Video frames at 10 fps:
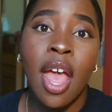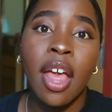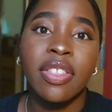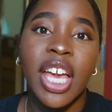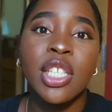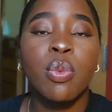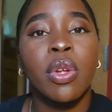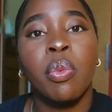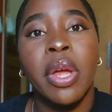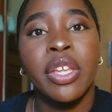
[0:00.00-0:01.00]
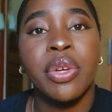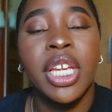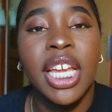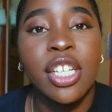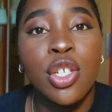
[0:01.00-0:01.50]
that's one way you can
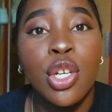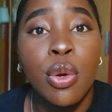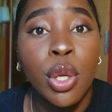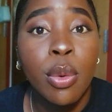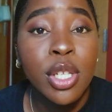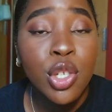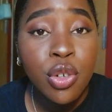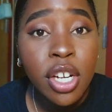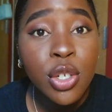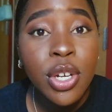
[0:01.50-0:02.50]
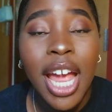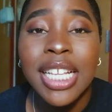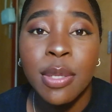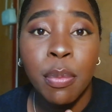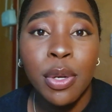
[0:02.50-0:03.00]
get to know your instructor
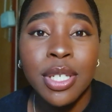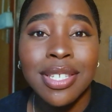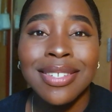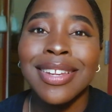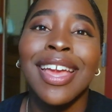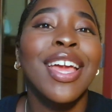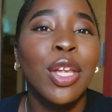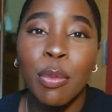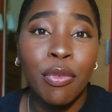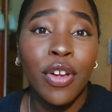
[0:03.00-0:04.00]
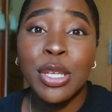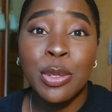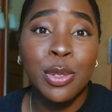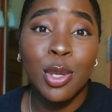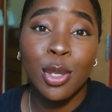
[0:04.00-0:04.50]
as a person. Your professor
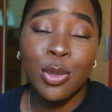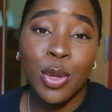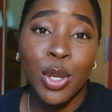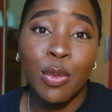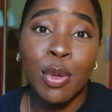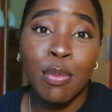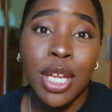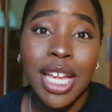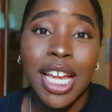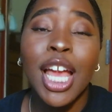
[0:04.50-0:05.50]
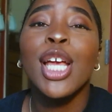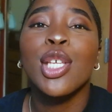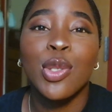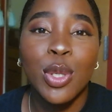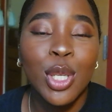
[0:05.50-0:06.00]
is also a human being.
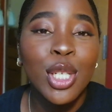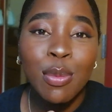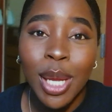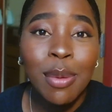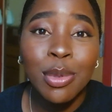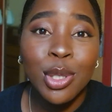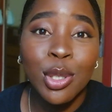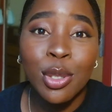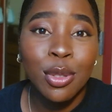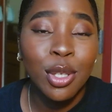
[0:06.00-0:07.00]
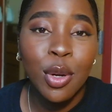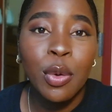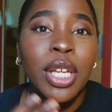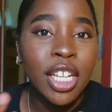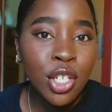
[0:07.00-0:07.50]
So you need to be able to,
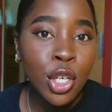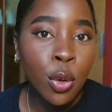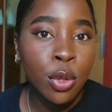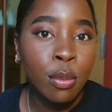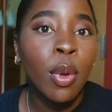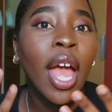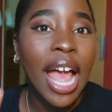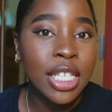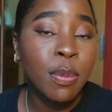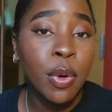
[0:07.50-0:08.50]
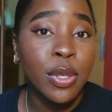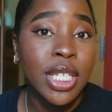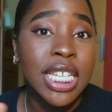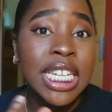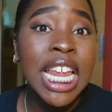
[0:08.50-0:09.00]
get to know them as a
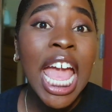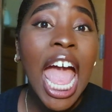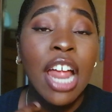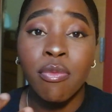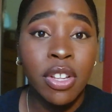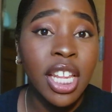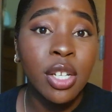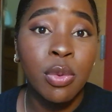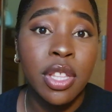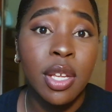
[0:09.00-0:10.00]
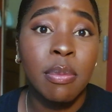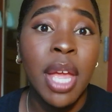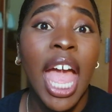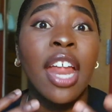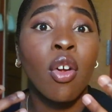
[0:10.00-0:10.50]
person and relate with them.
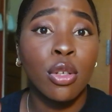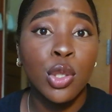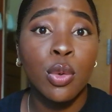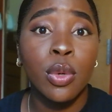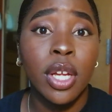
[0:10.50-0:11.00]
And also